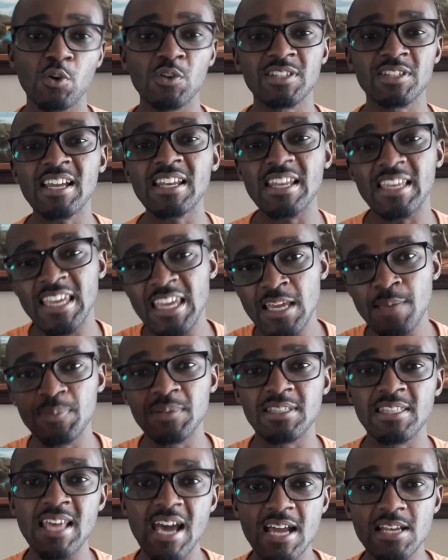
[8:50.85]
because that
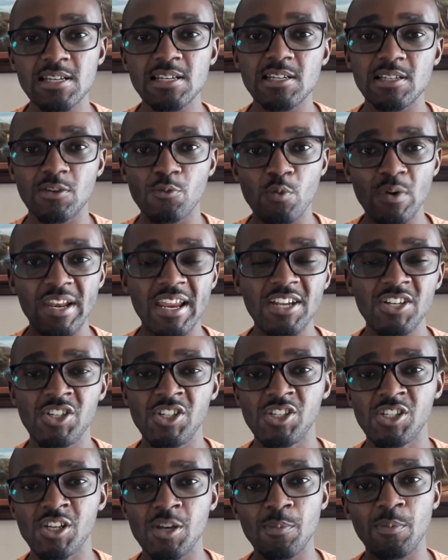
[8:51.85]
keeps that
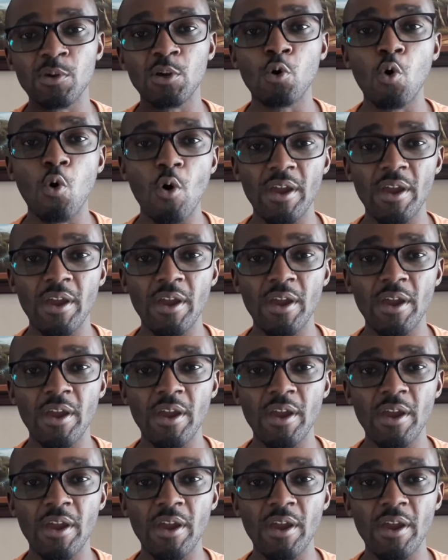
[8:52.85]
relationship